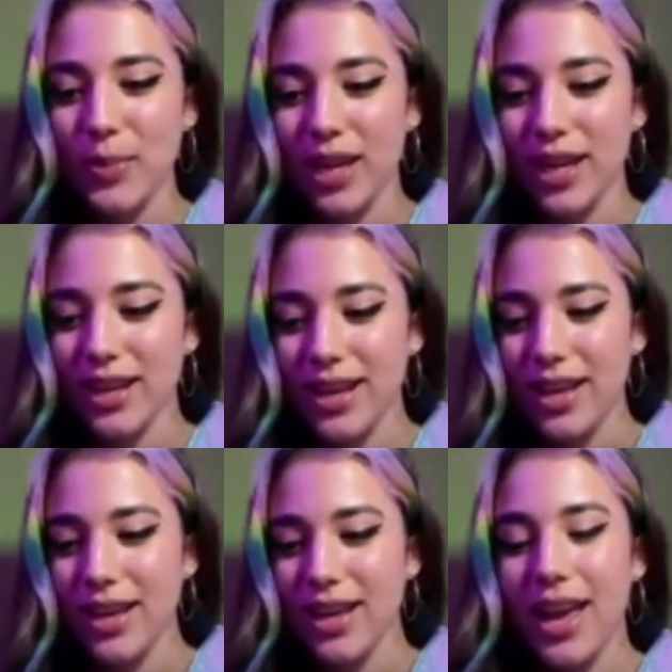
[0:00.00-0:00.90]
But
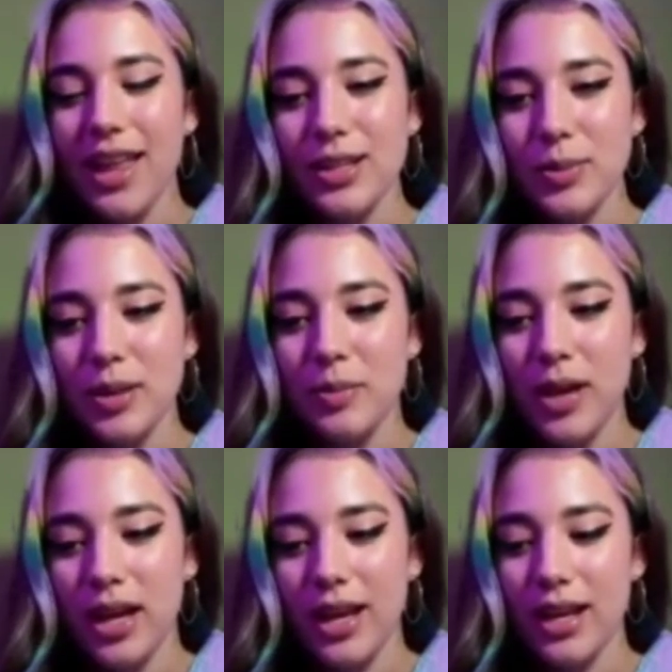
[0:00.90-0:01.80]
yeah, that's been
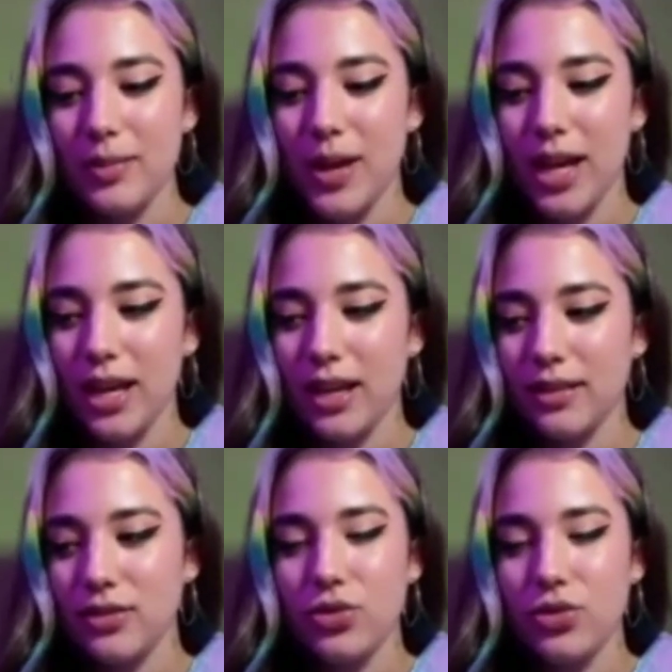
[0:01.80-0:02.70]
my
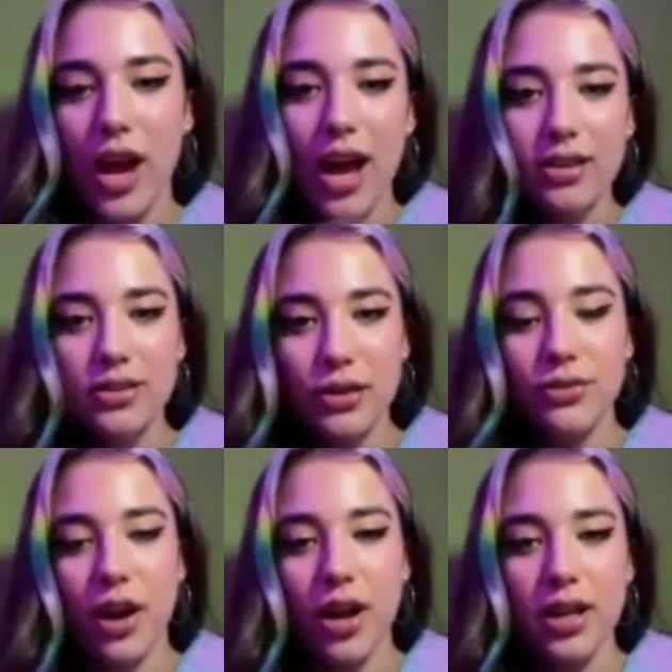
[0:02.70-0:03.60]
track so far,